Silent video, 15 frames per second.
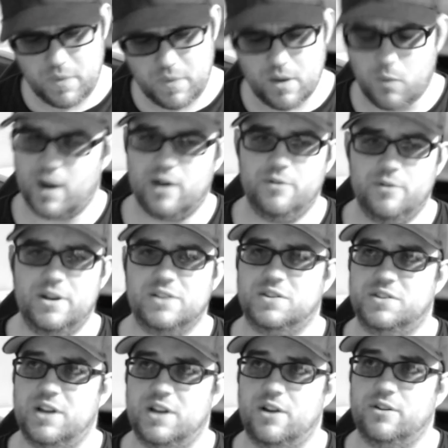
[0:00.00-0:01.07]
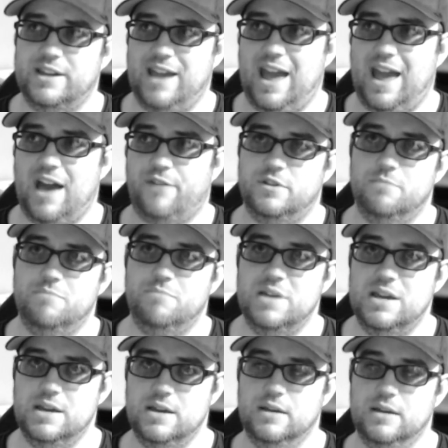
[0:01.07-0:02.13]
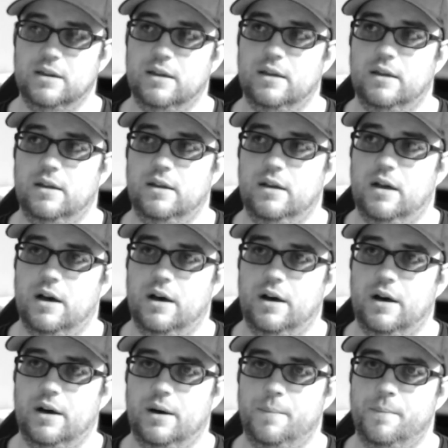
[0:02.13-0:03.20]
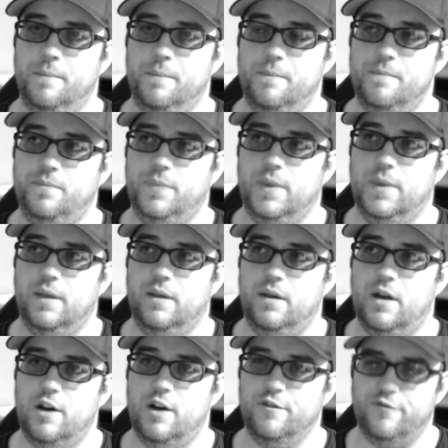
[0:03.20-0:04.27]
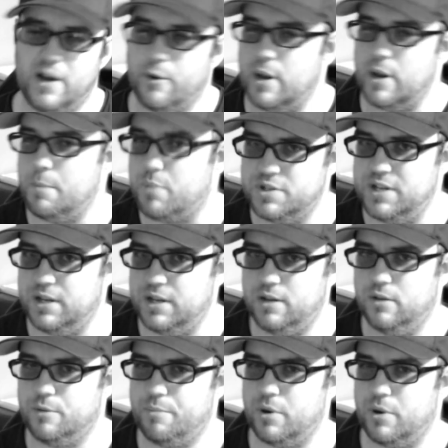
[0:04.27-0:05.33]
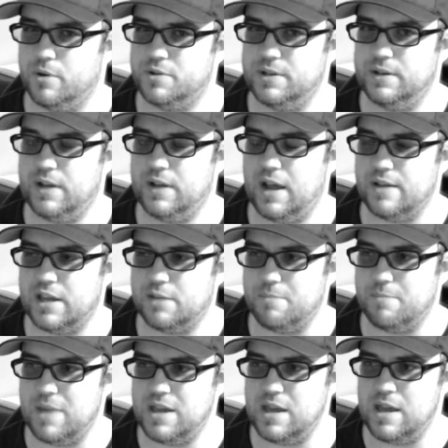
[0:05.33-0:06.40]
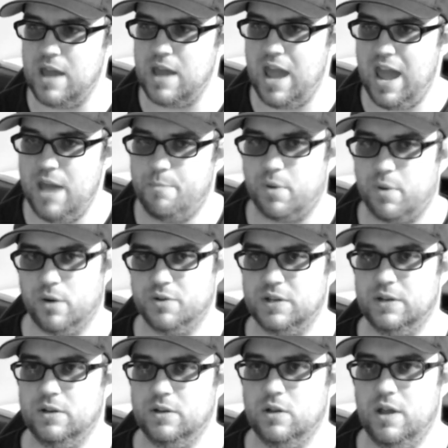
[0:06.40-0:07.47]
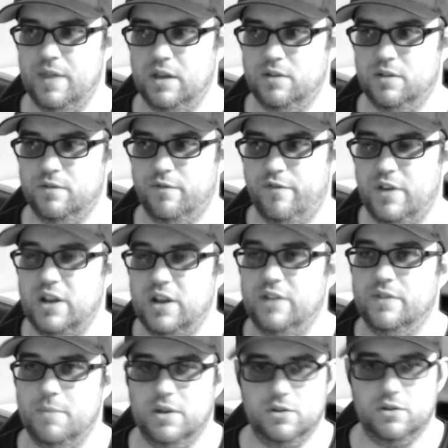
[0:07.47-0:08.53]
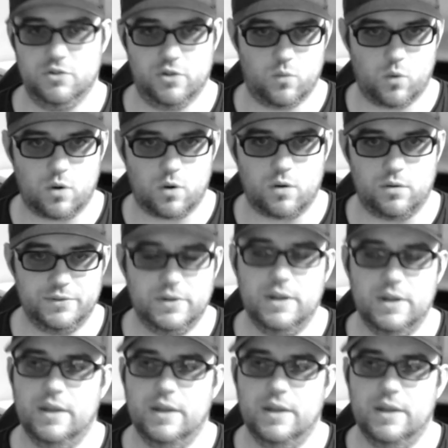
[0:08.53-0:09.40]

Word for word: where I don't necessarily have to be um, a very particular person. I like making a person and then fitting them into the world.